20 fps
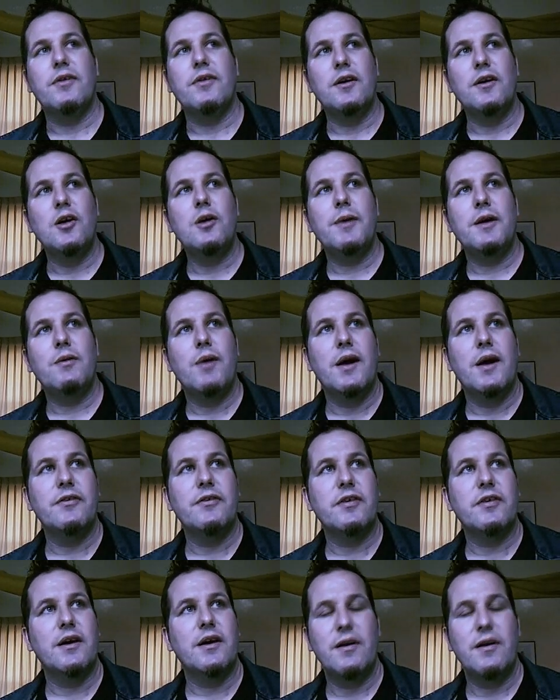The looming
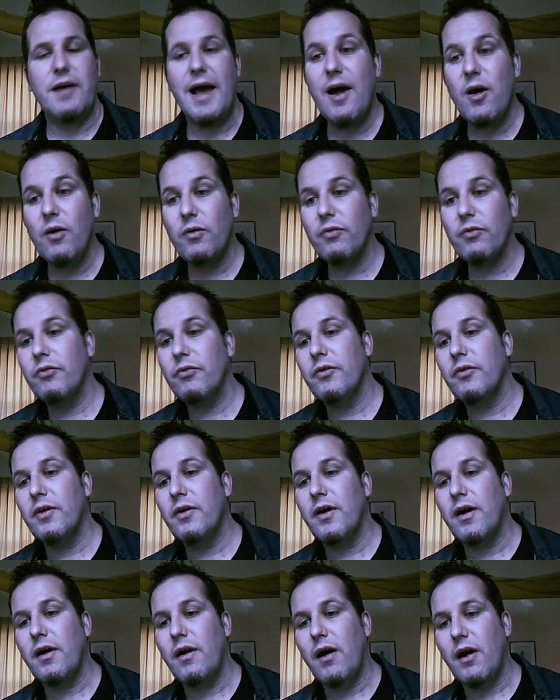ones are health,
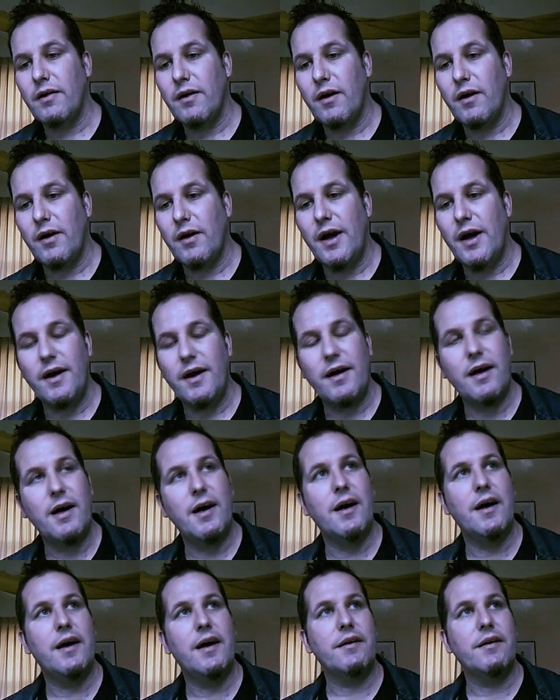
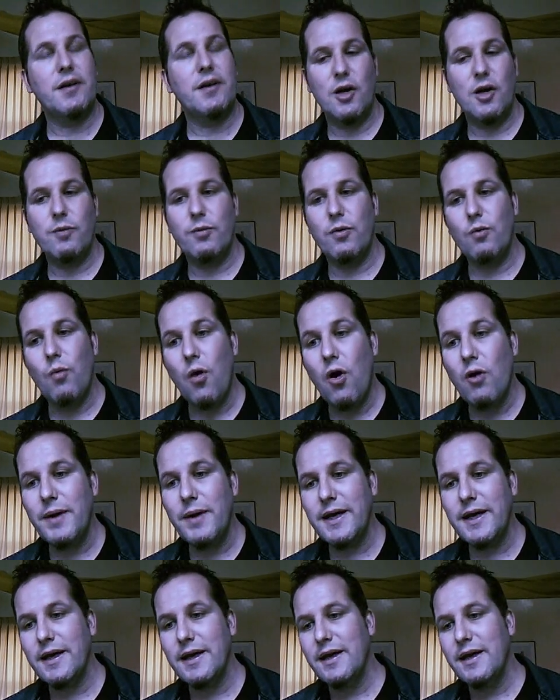global
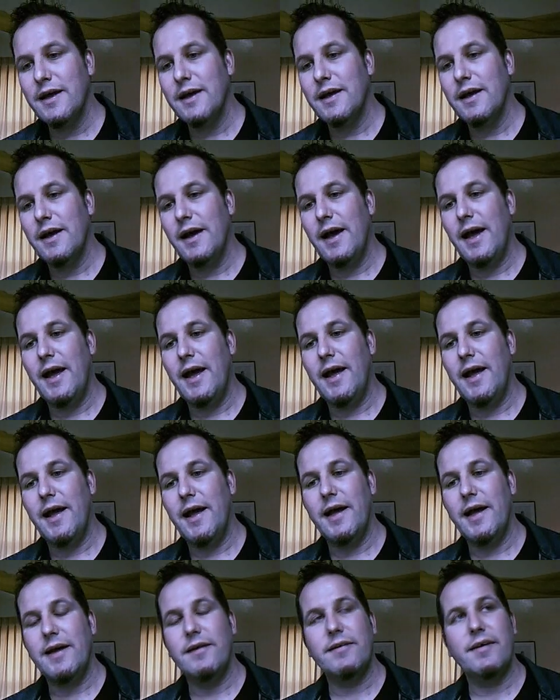warming,
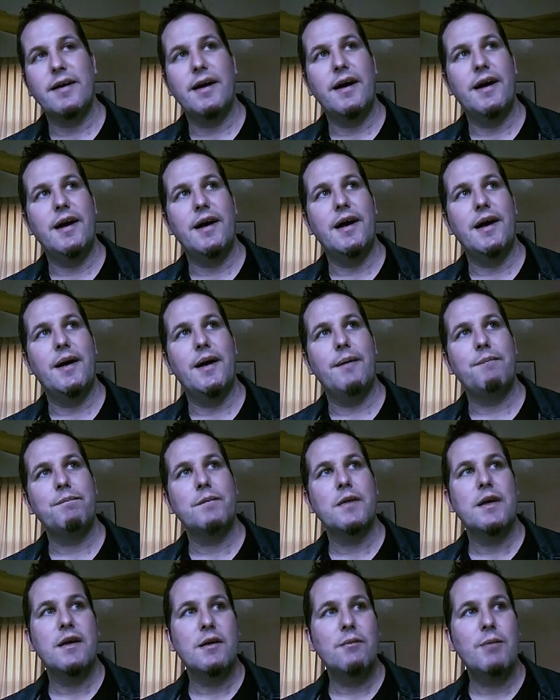and
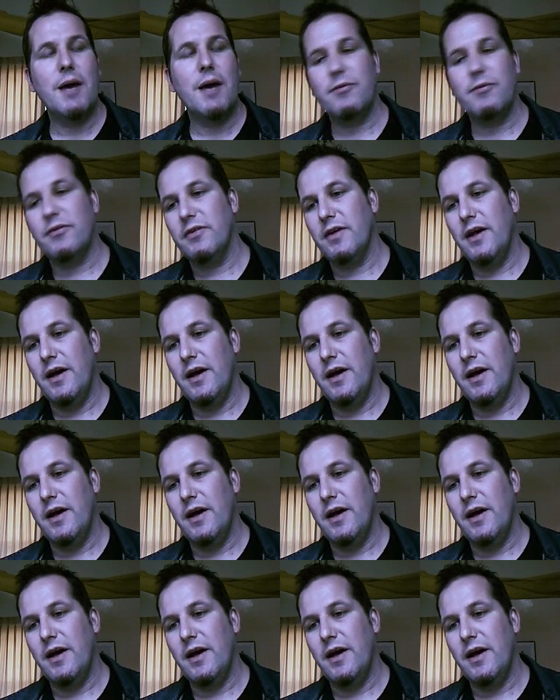perhaps